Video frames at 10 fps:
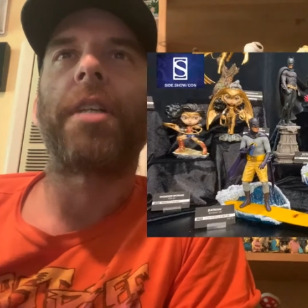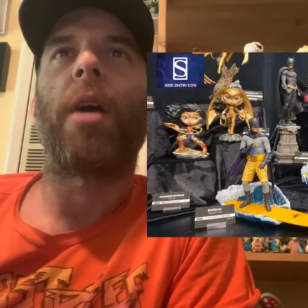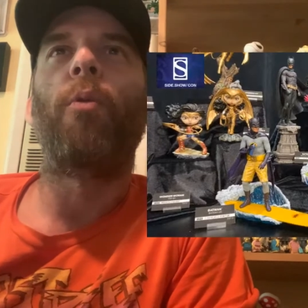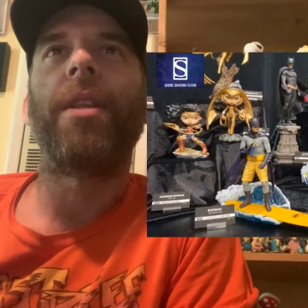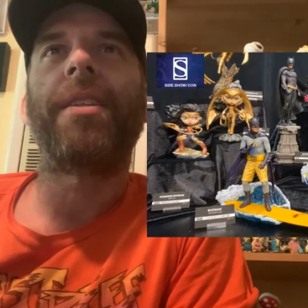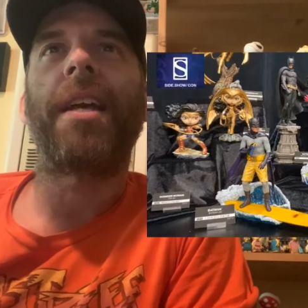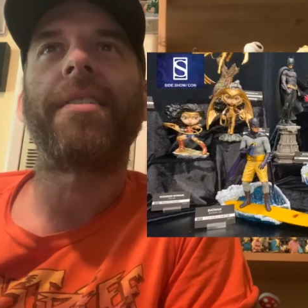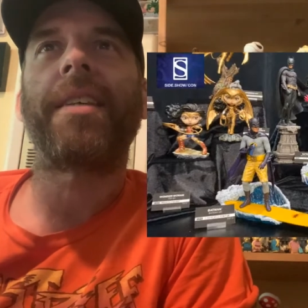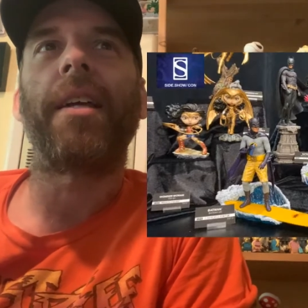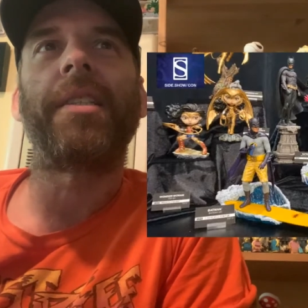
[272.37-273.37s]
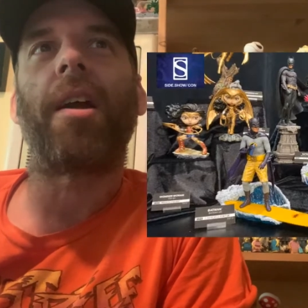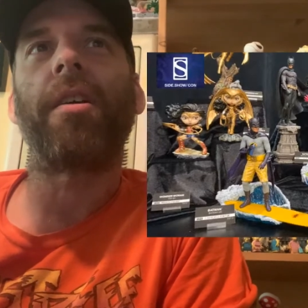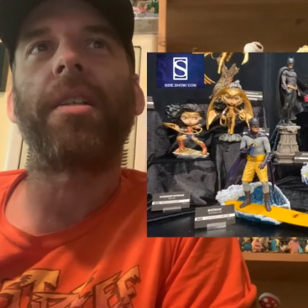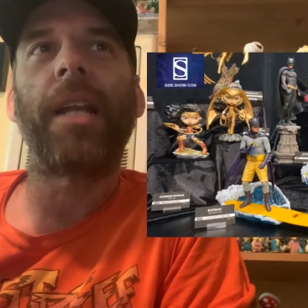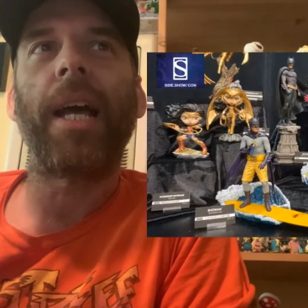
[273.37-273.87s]
Looks like a 110 scale
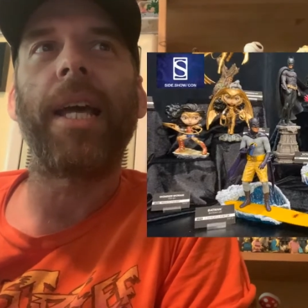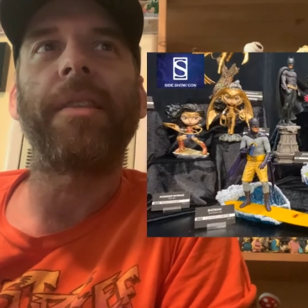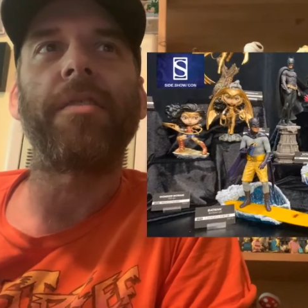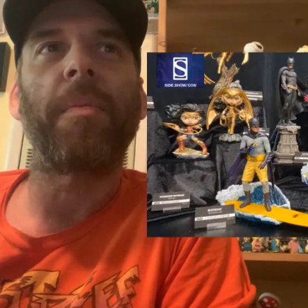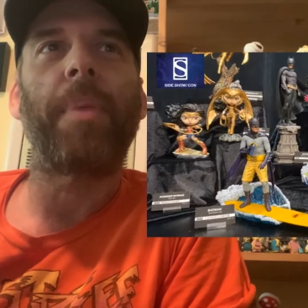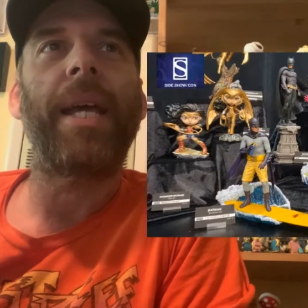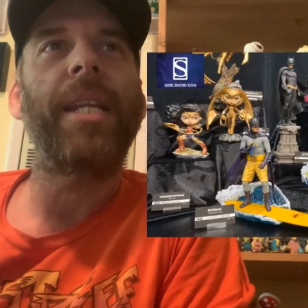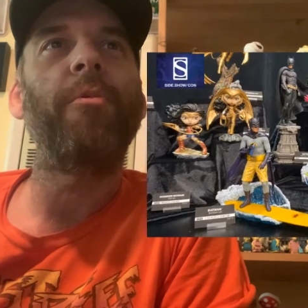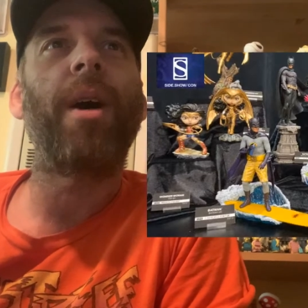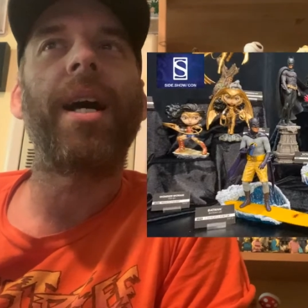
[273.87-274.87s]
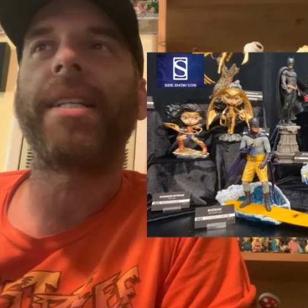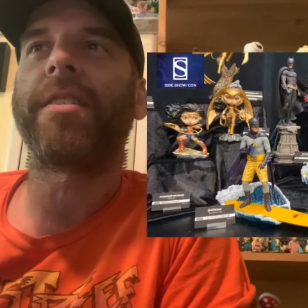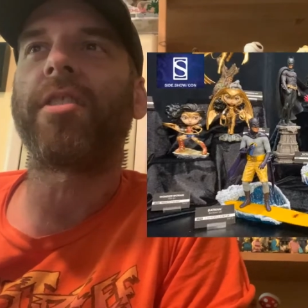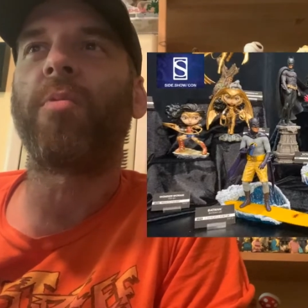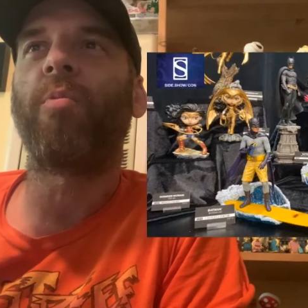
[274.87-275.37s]
Dark Knight. There's a
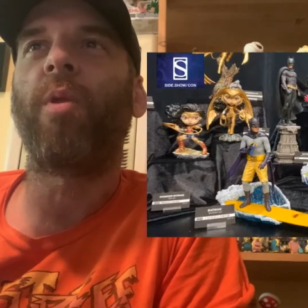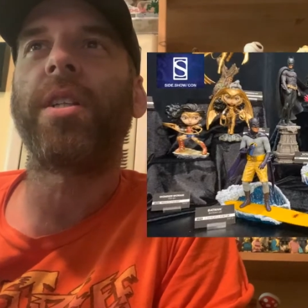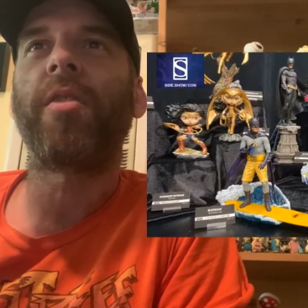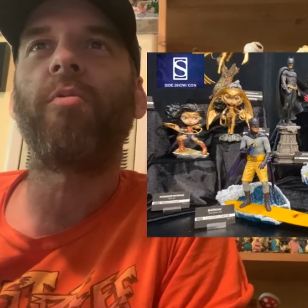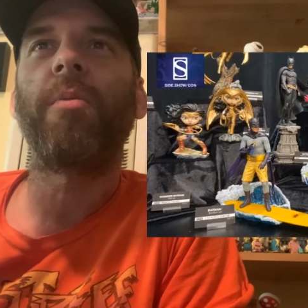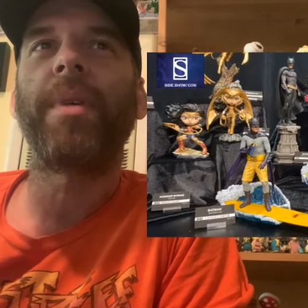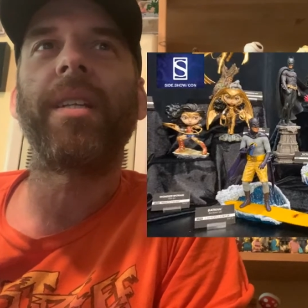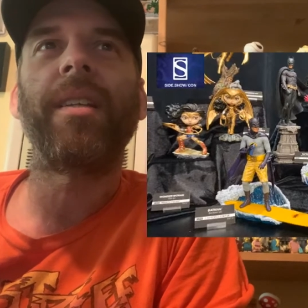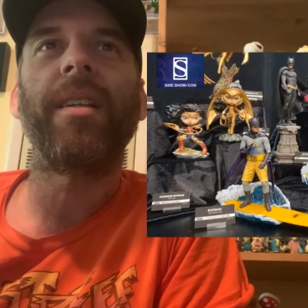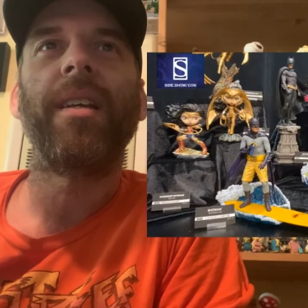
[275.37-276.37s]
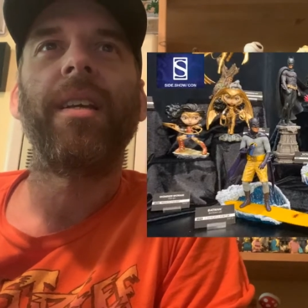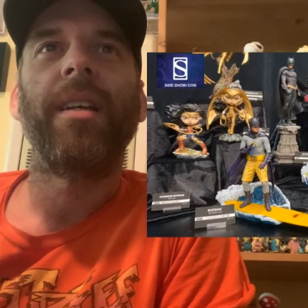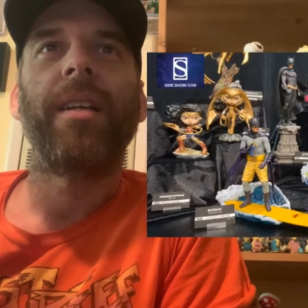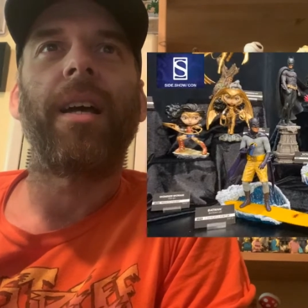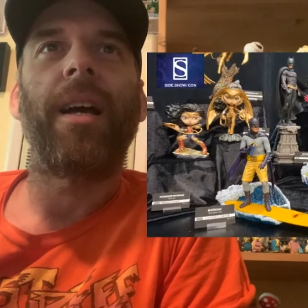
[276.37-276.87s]
Pennywise. There's some Wonder Woman.
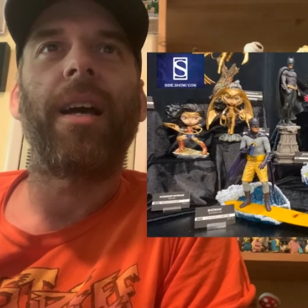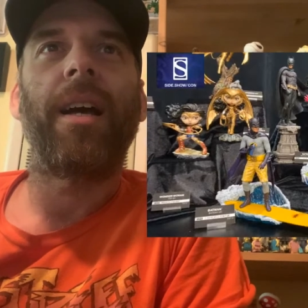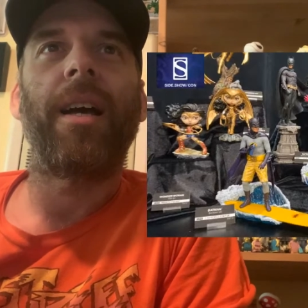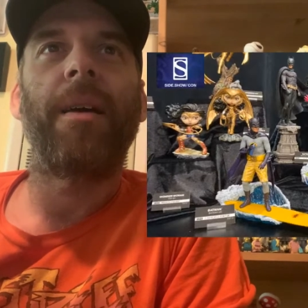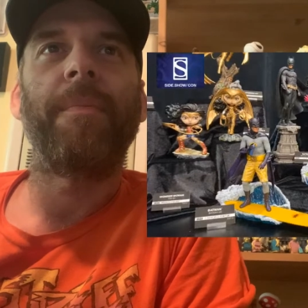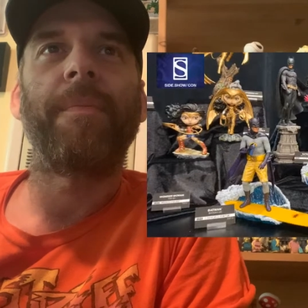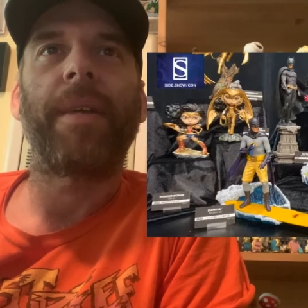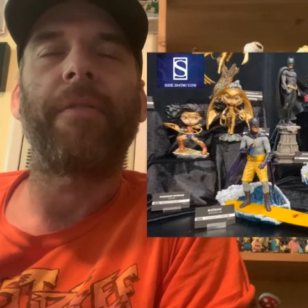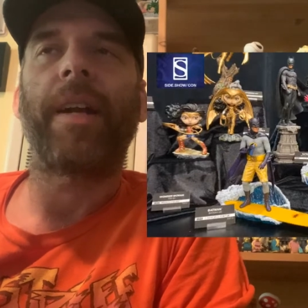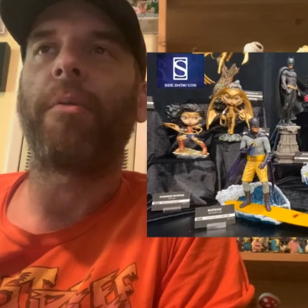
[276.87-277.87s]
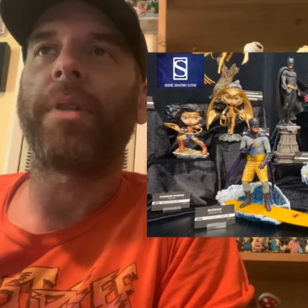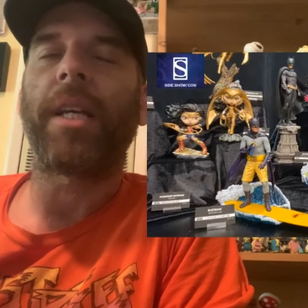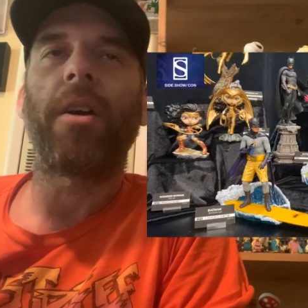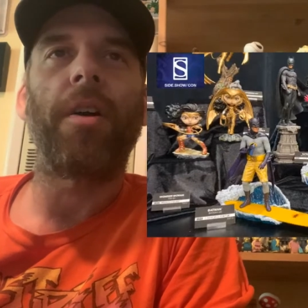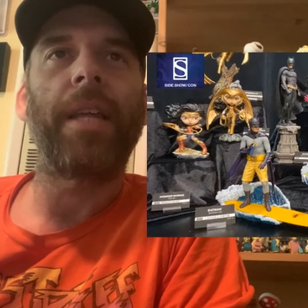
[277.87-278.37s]
Um, I forgot what
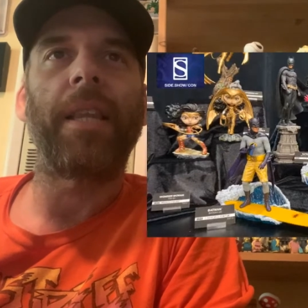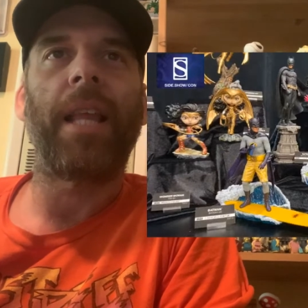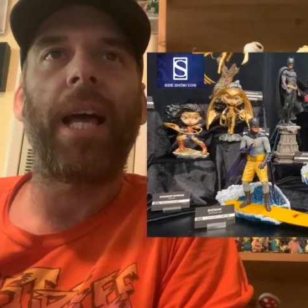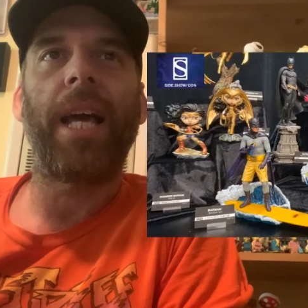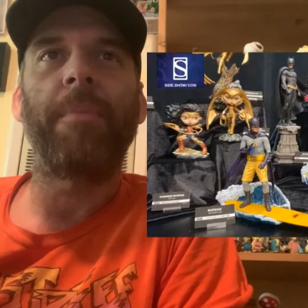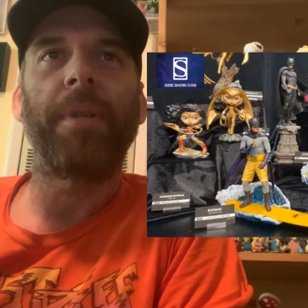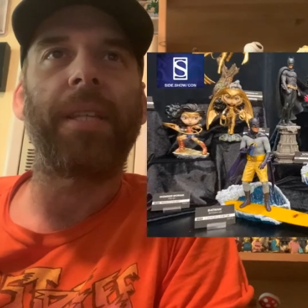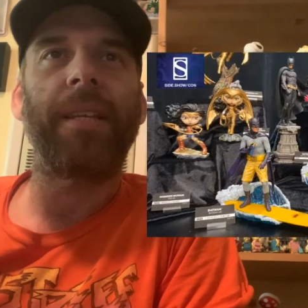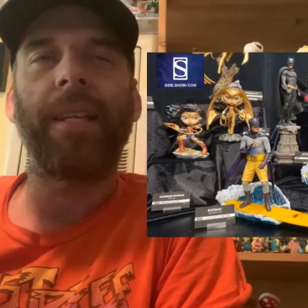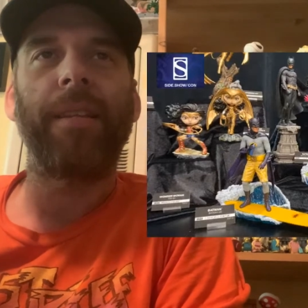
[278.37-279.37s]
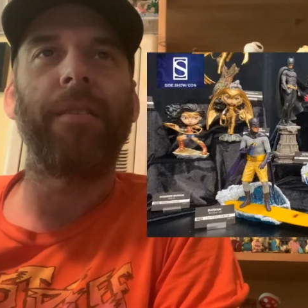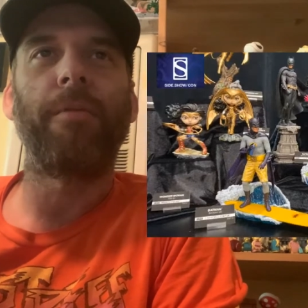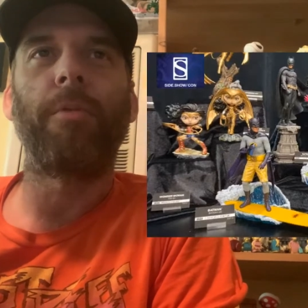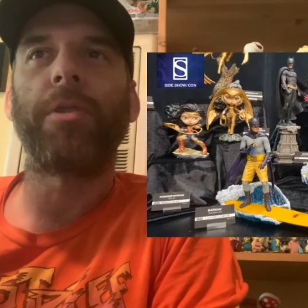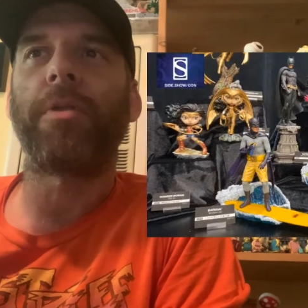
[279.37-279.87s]
they call that line, but they, they,
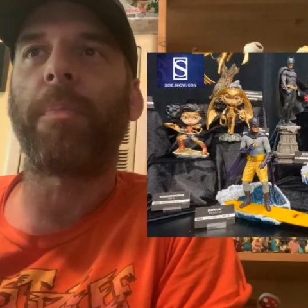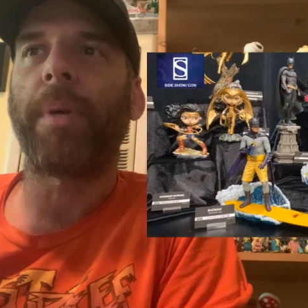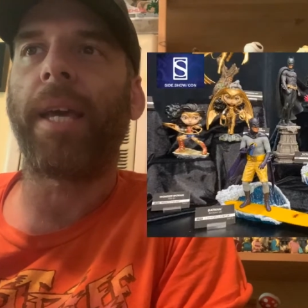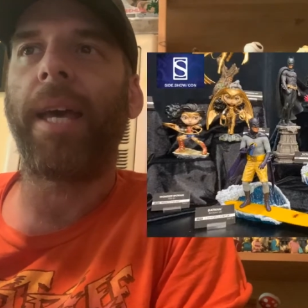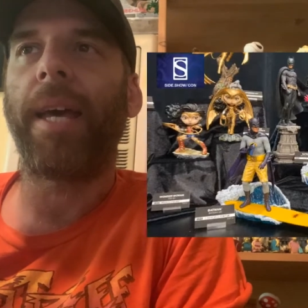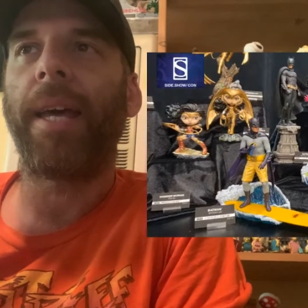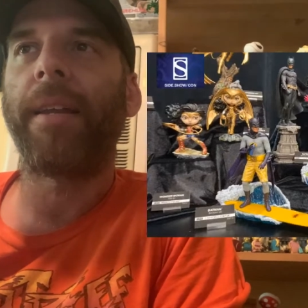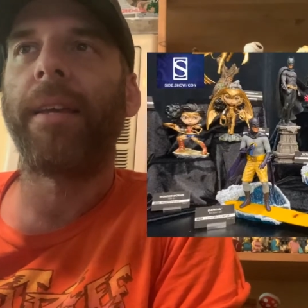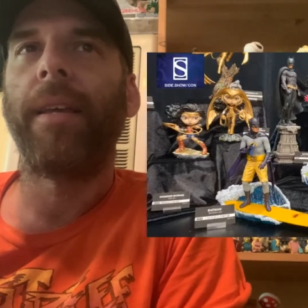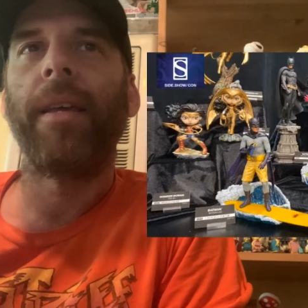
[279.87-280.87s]
they're the ones with the big head.